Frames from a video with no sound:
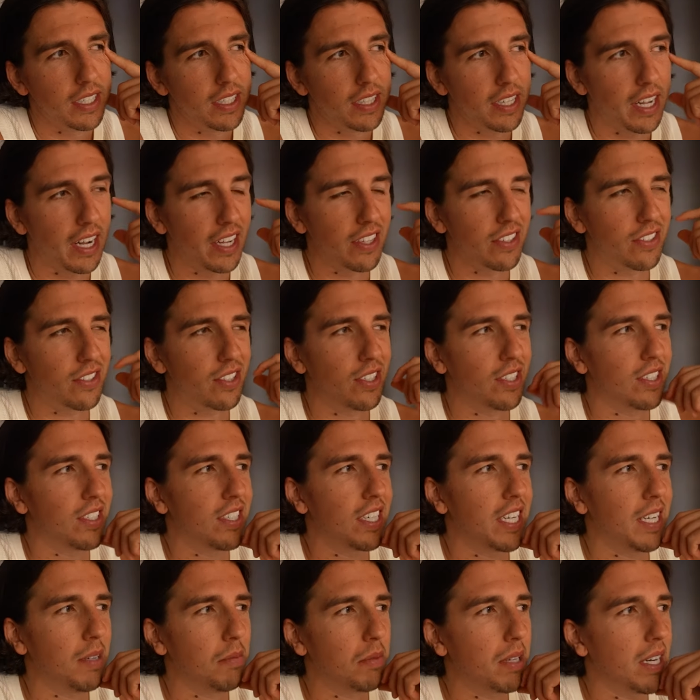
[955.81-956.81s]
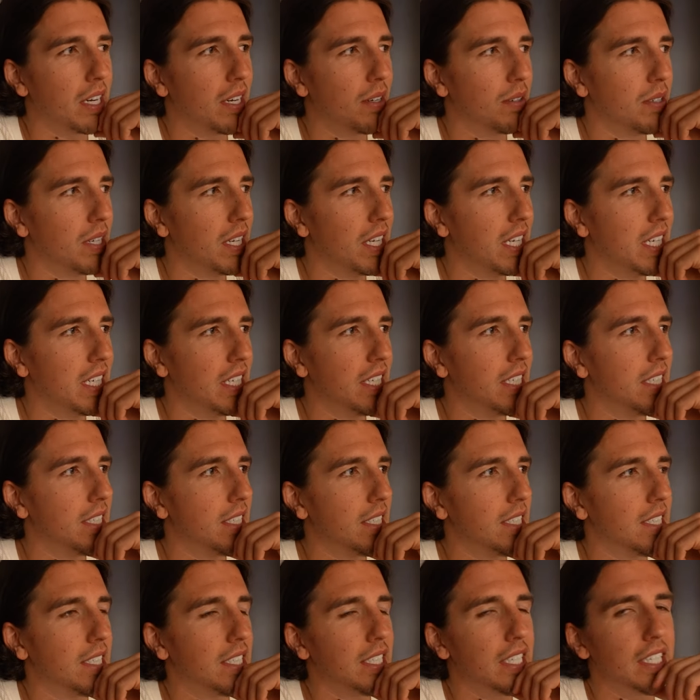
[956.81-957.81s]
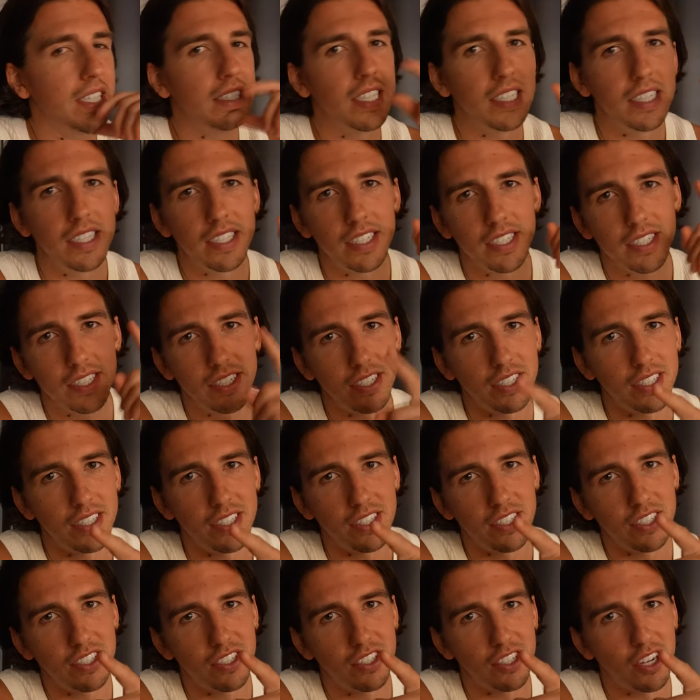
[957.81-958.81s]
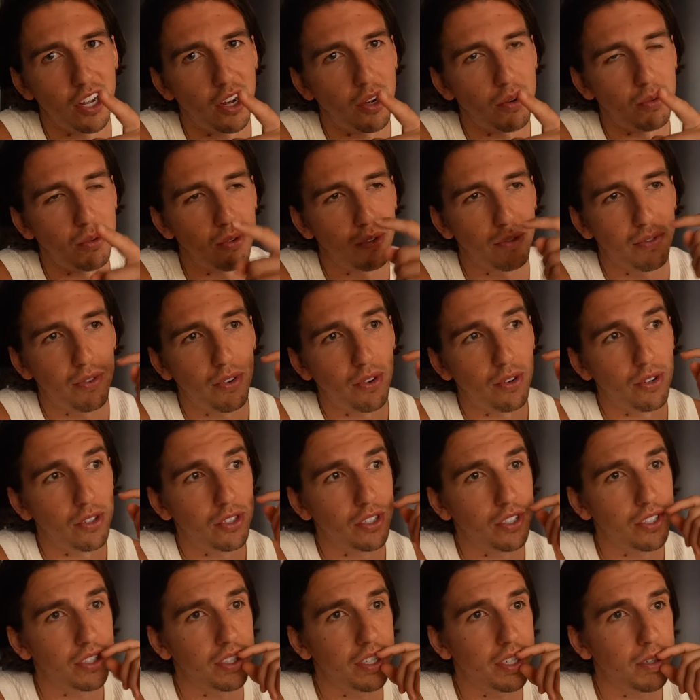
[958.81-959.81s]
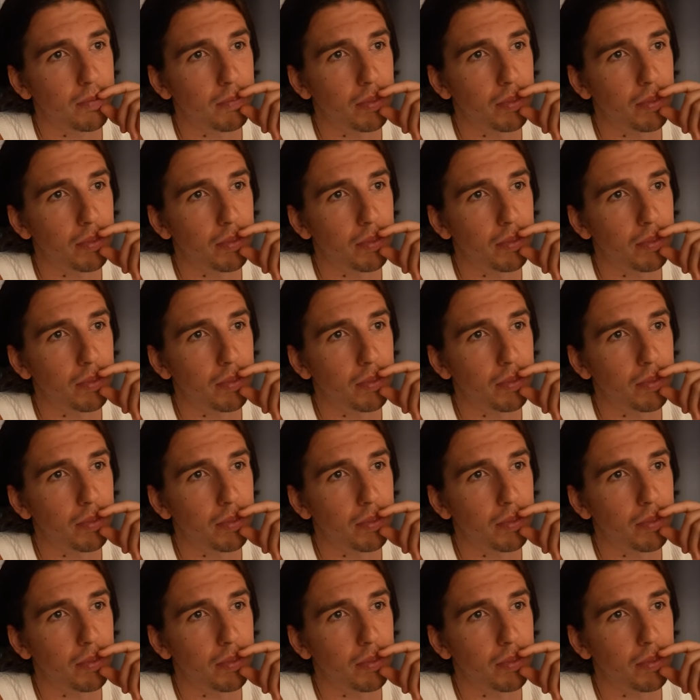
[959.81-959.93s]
The answer deep down is no, unfortunately,